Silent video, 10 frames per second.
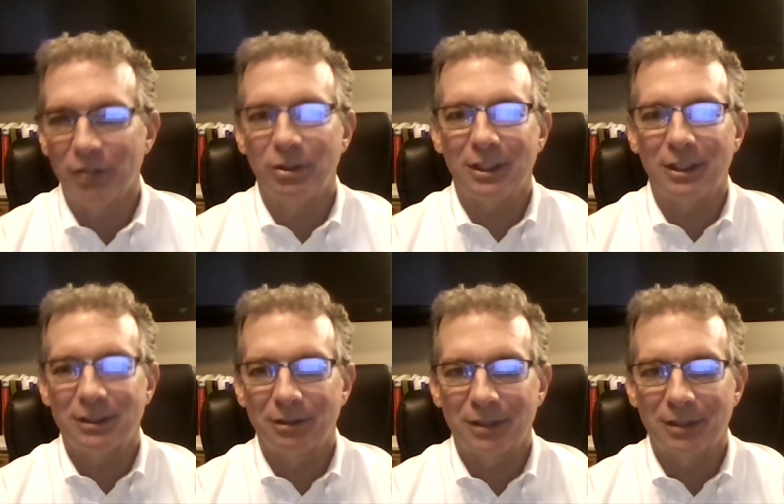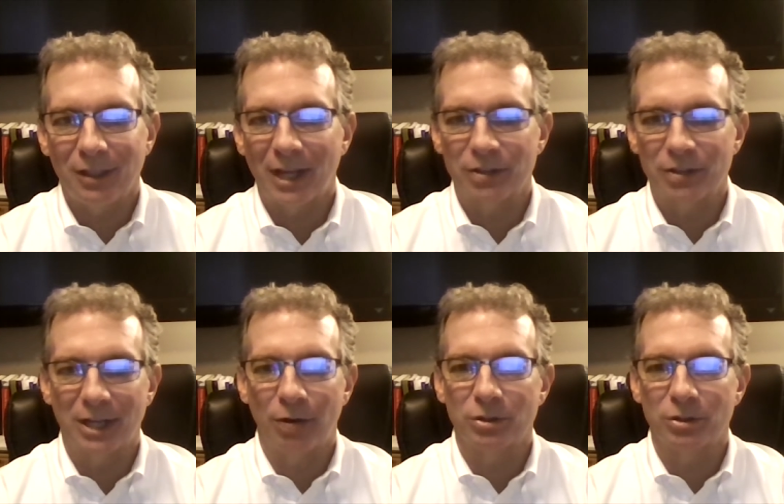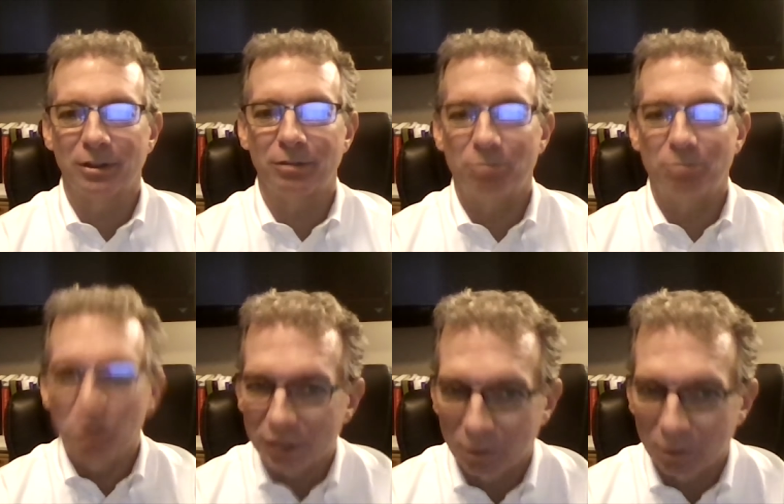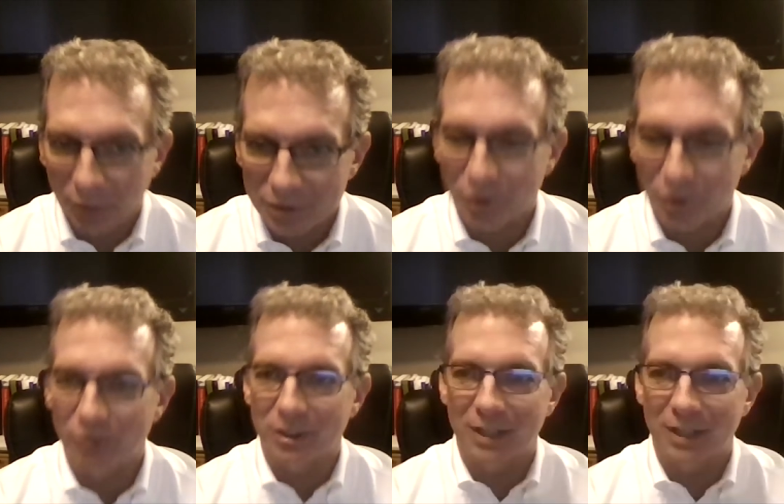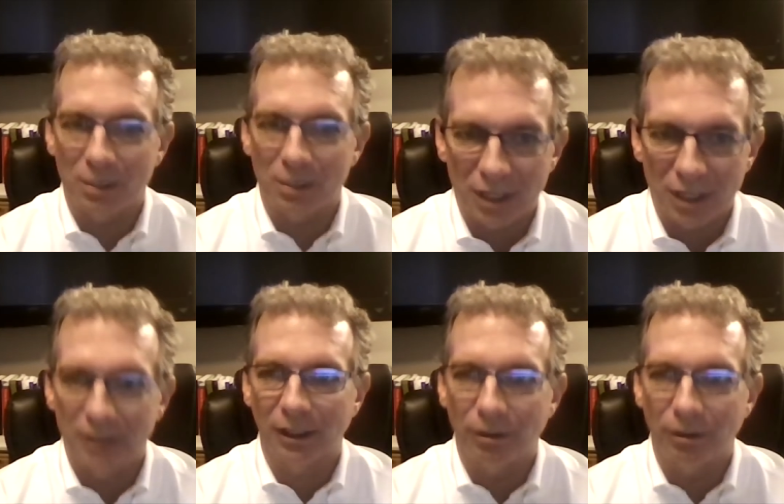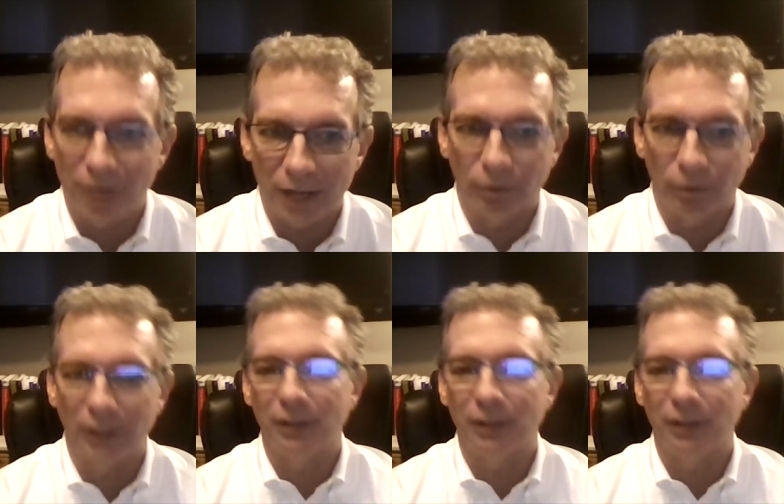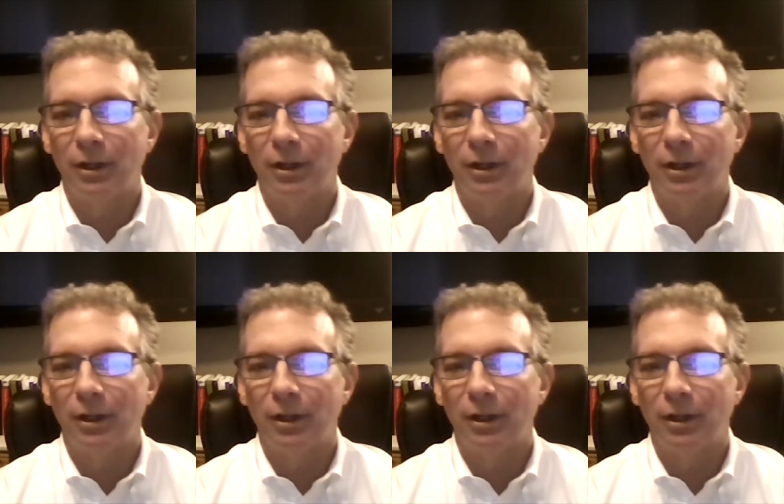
You need 10,000 hours of mostly research and time studying and evaluating